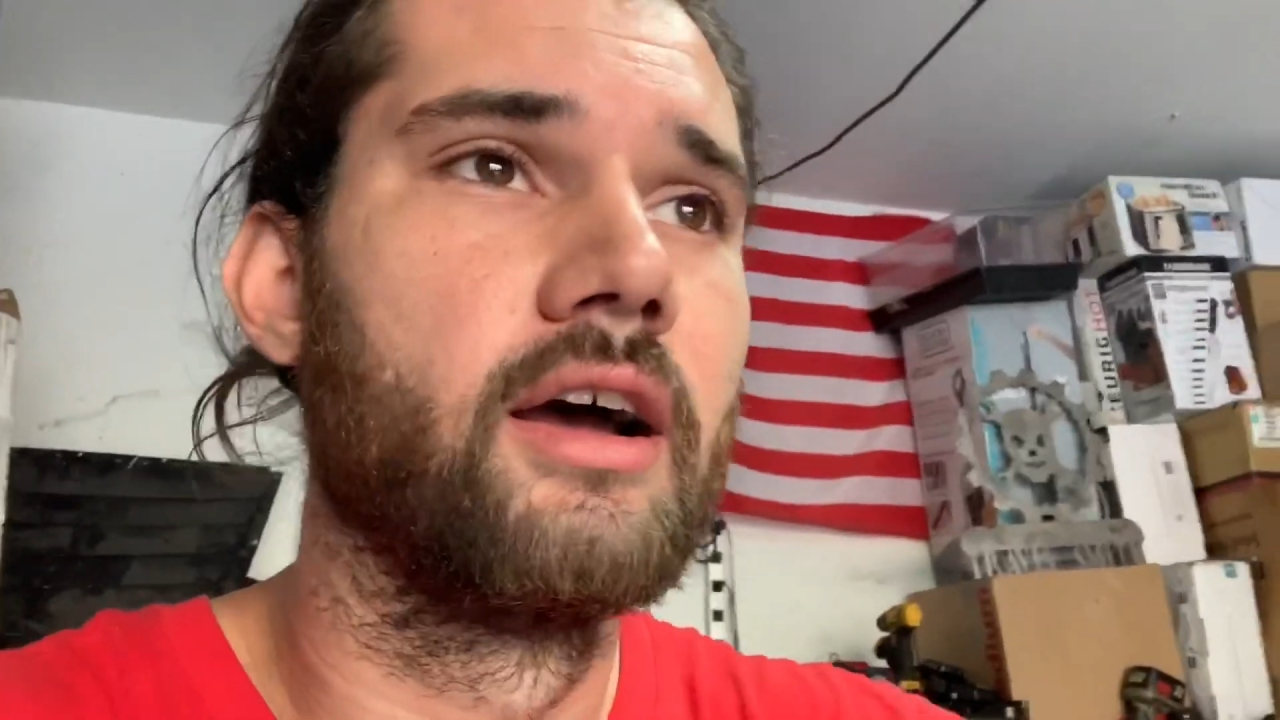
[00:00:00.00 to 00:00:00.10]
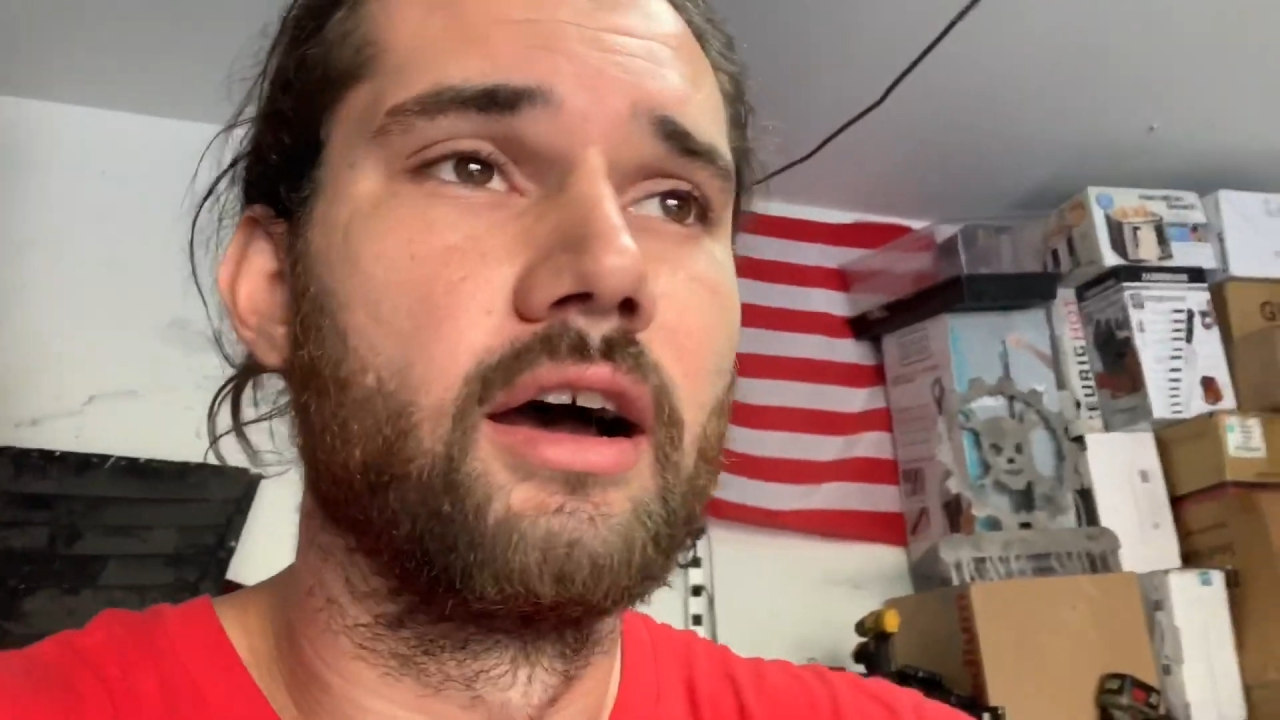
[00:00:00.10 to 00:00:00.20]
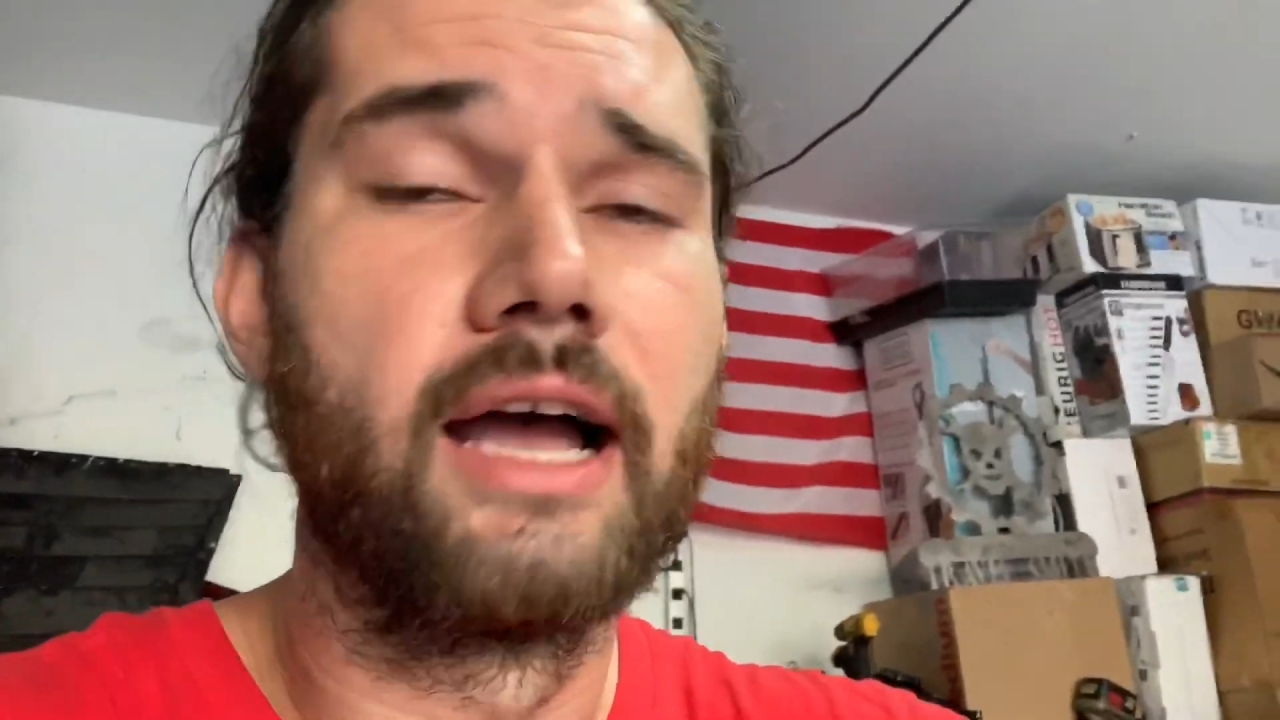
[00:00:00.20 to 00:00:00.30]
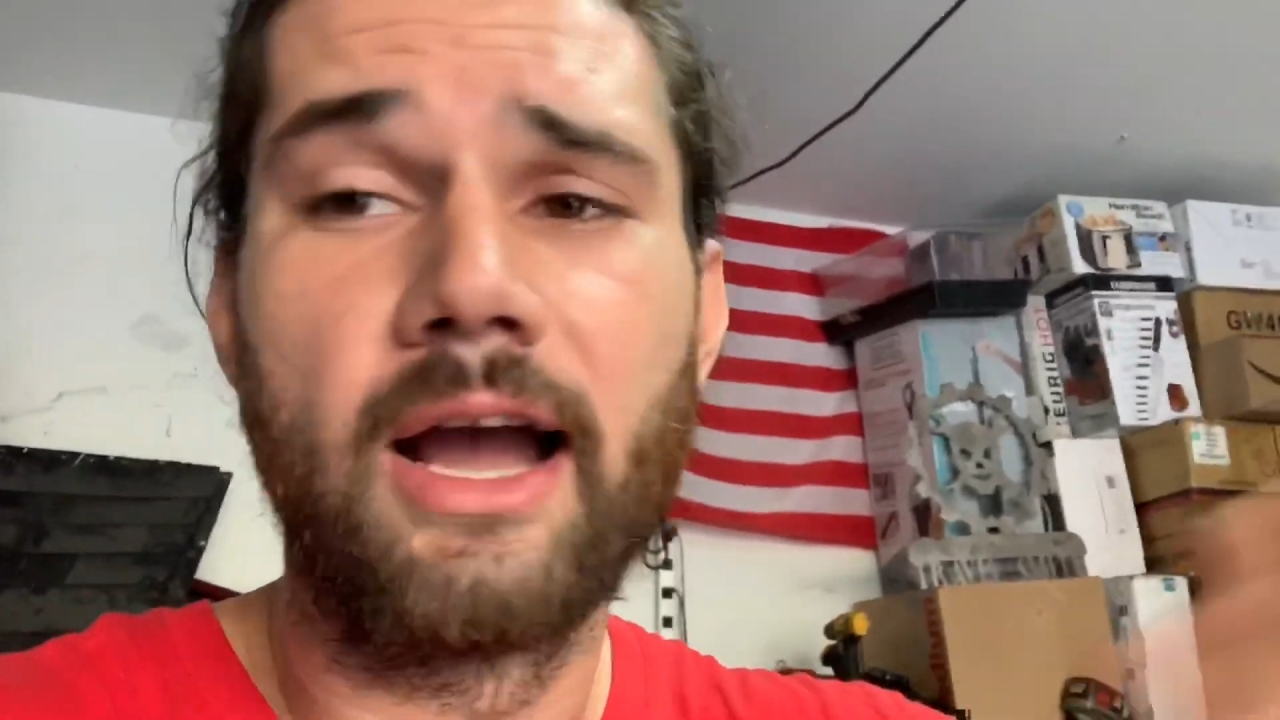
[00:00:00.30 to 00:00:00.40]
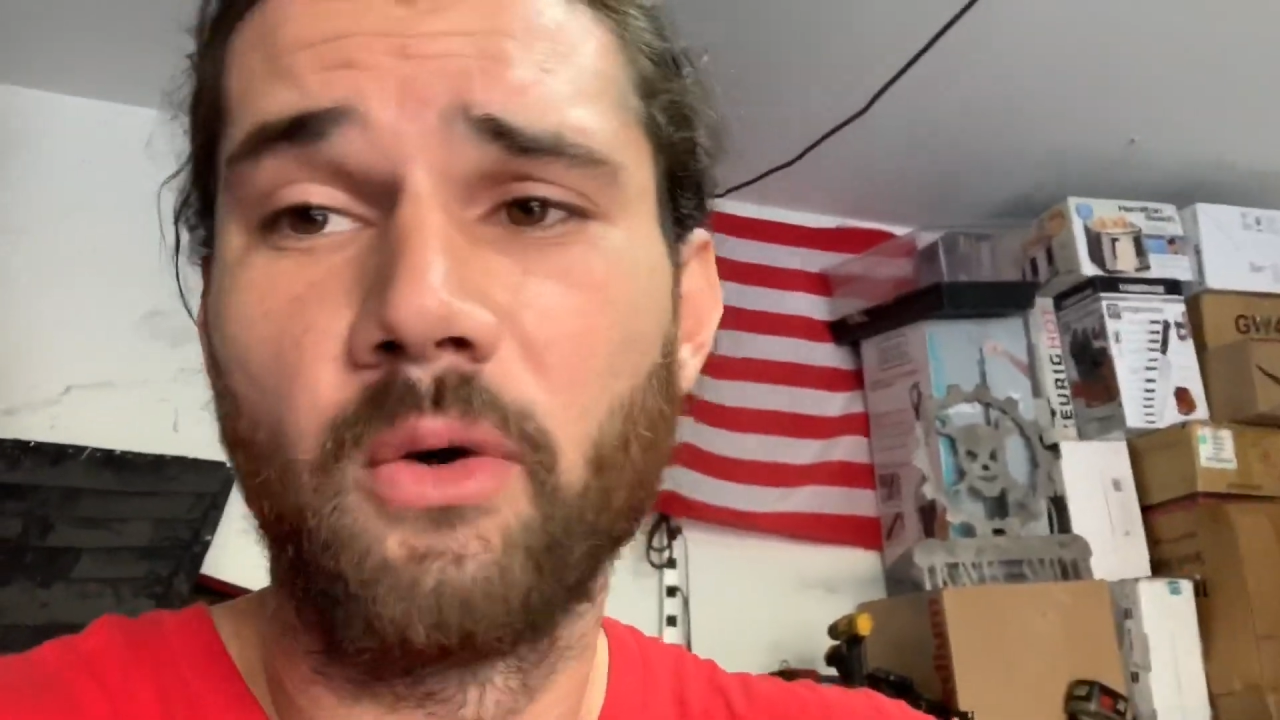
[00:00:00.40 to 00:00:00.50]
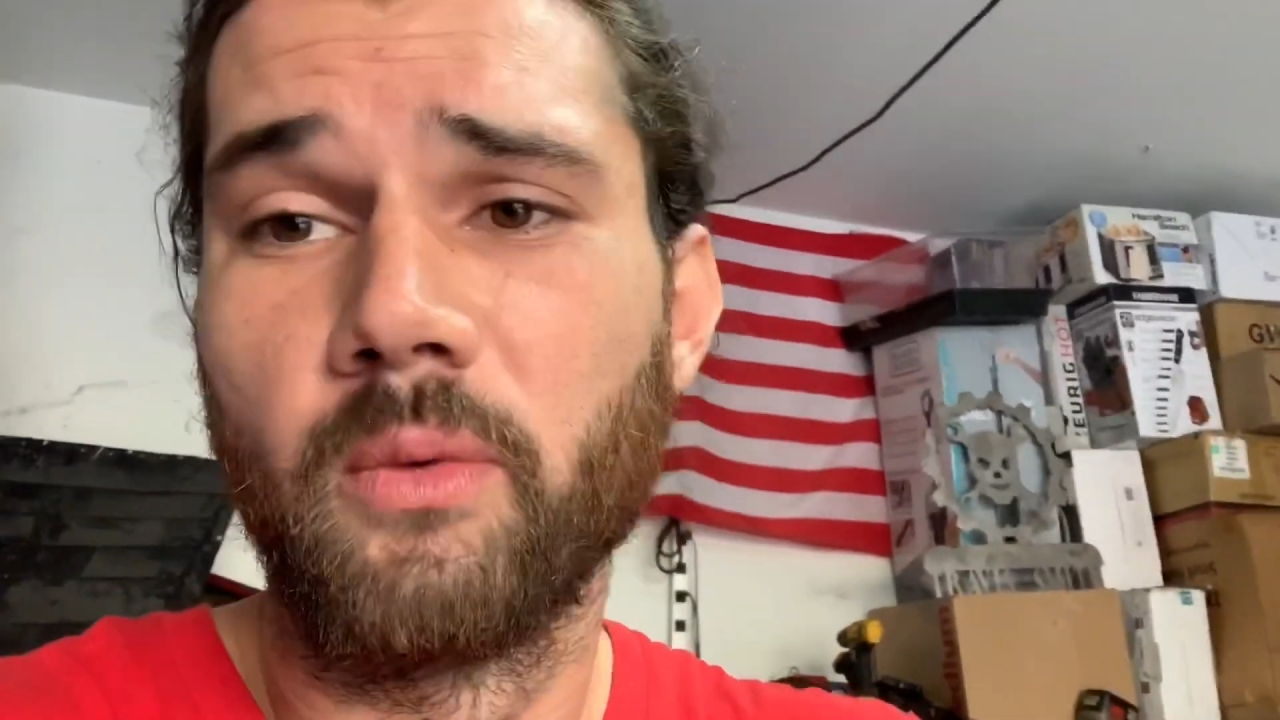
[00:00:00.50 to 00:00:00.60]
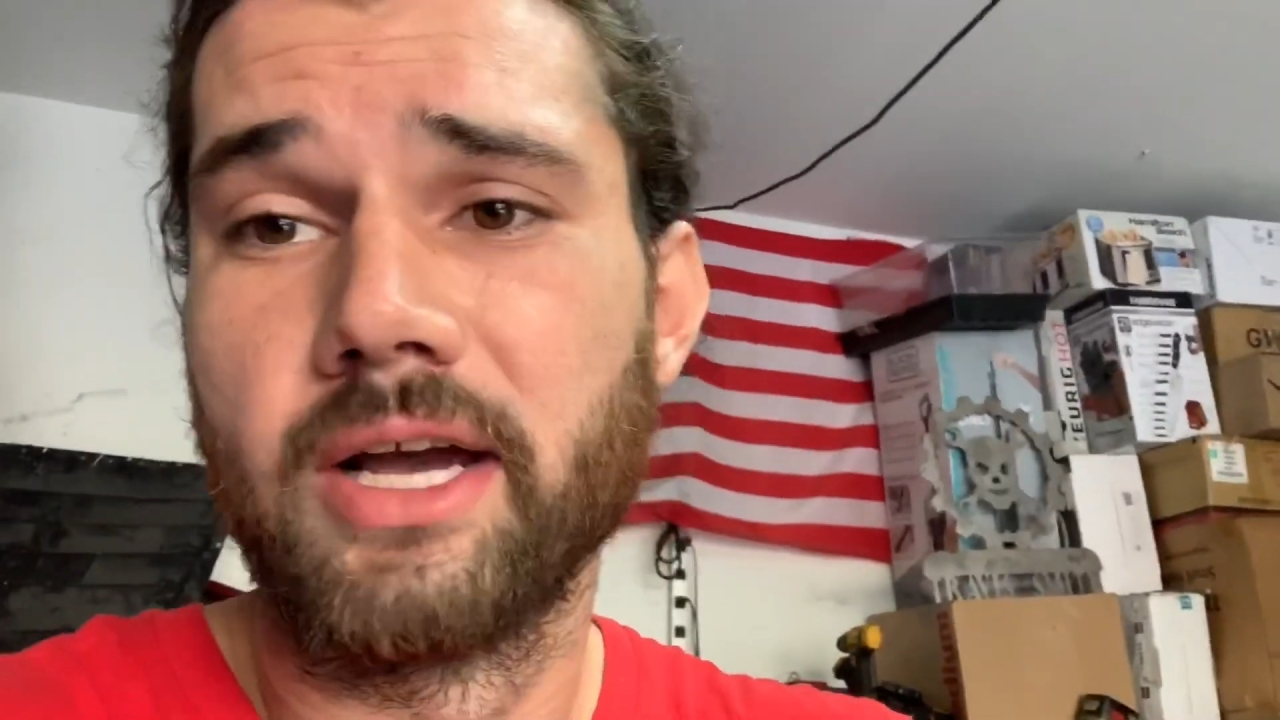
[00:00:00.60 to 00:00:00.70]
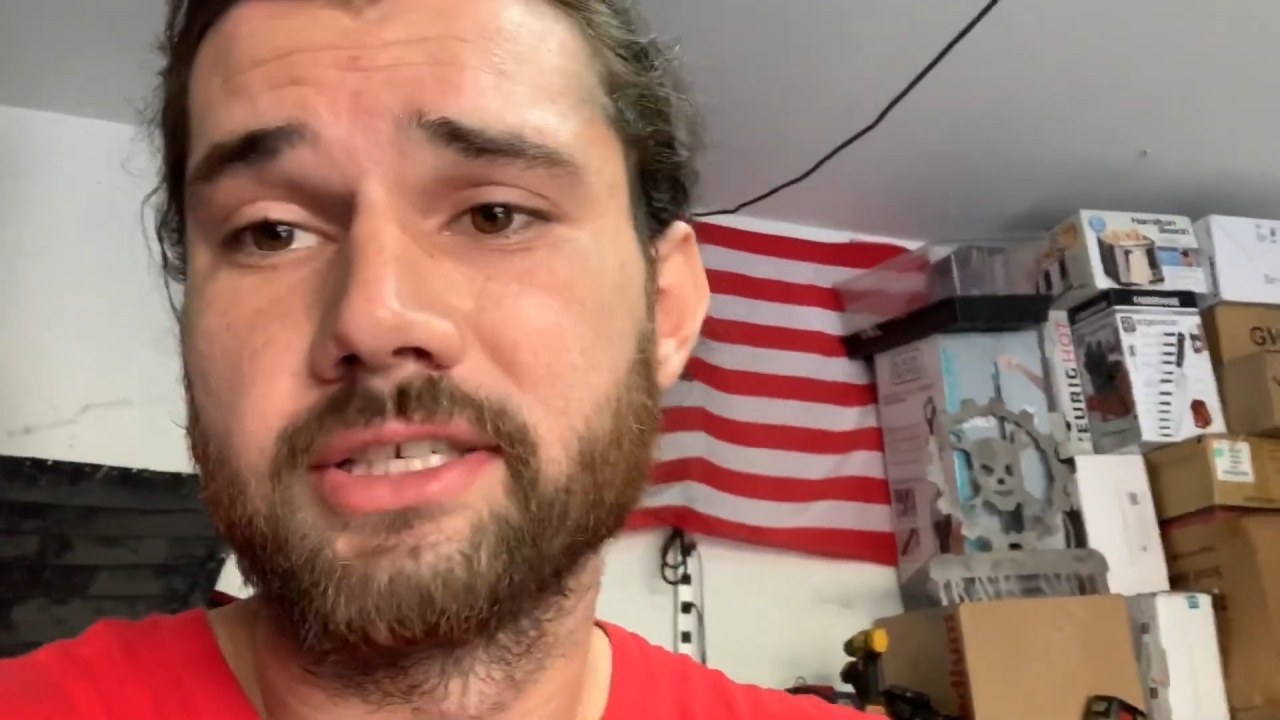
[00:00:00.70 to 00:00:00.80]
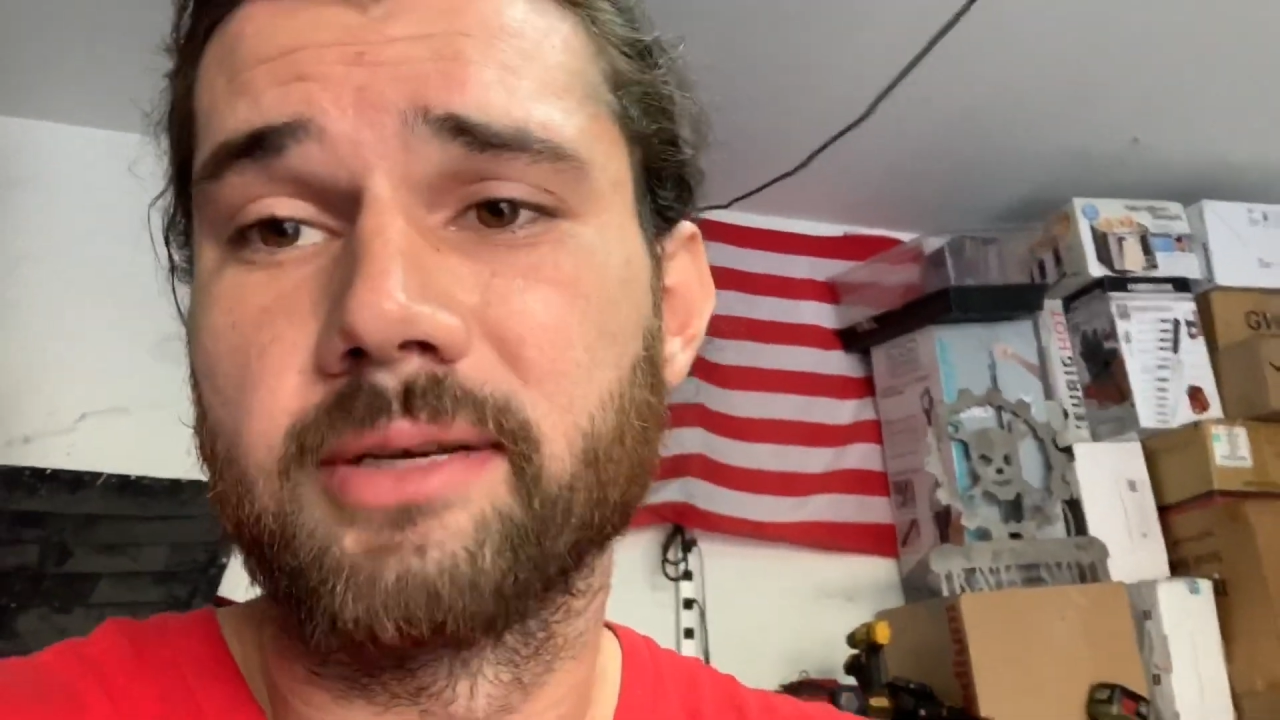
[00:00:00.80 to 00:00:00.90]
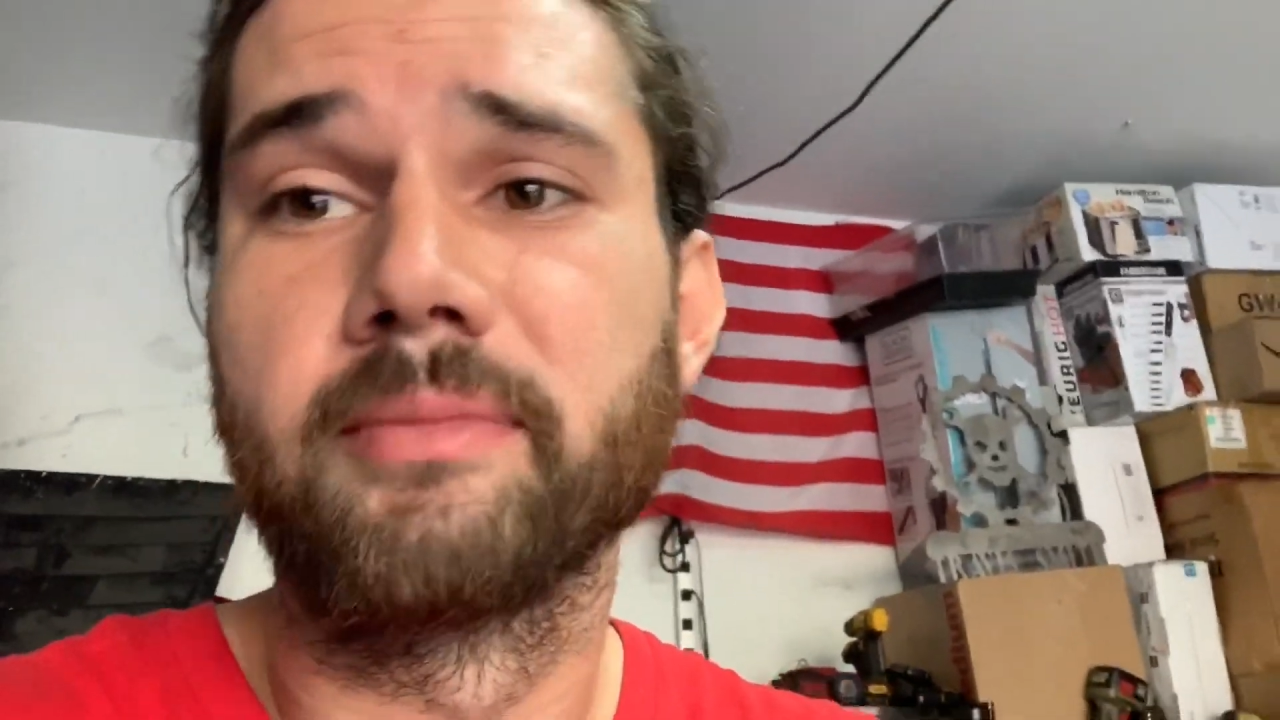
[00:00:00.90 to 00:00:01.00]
out west.